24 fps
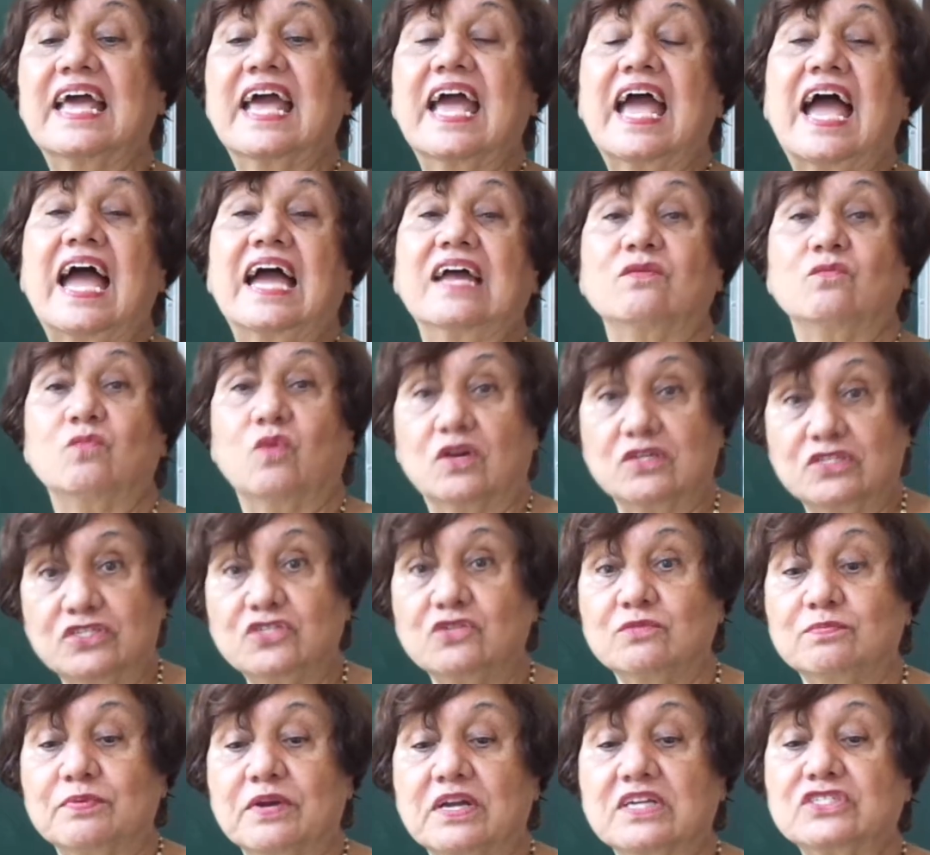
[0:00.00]
And what do you
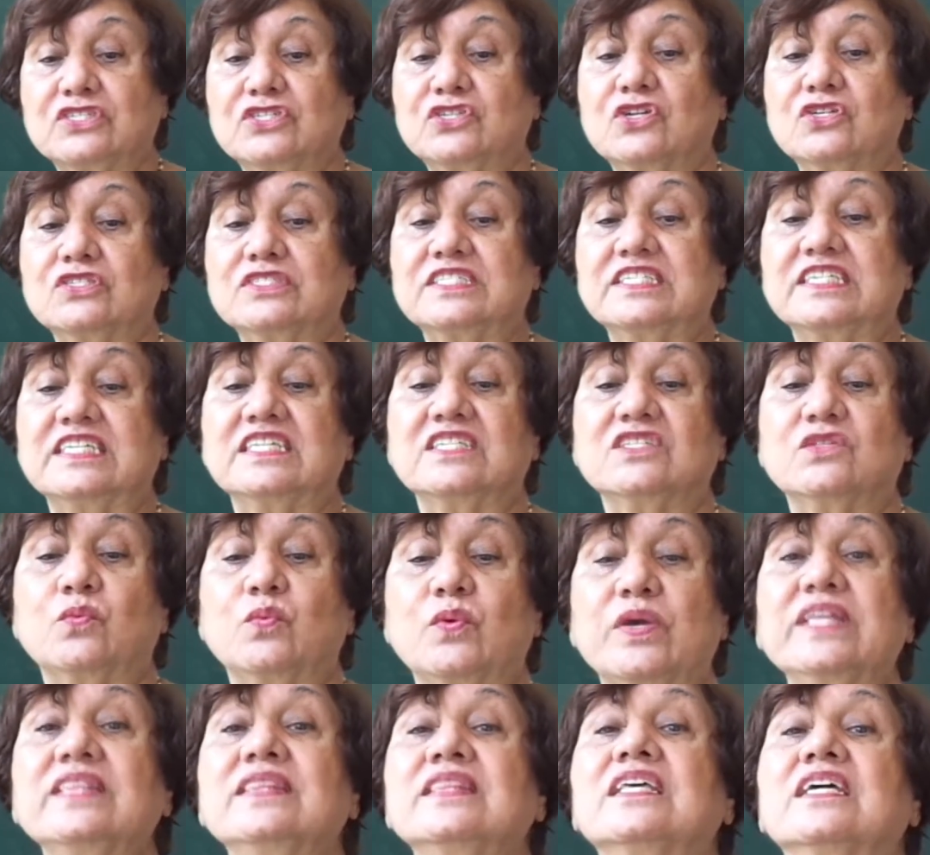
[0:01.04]
brush your teeth
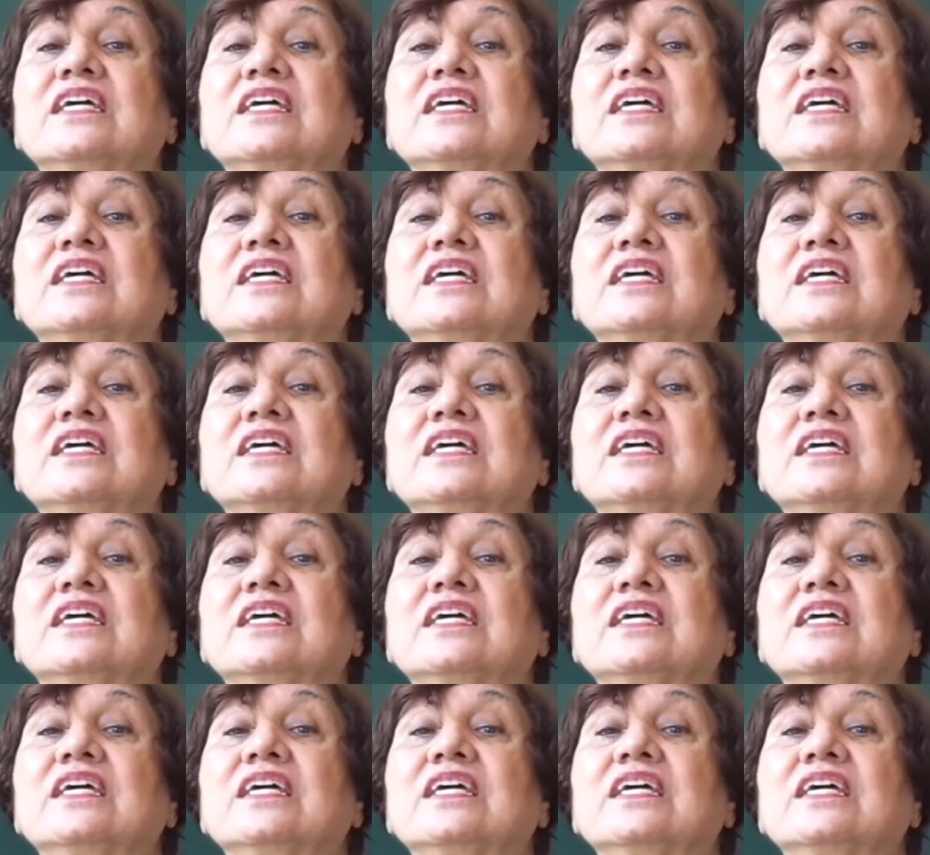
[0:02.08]
with?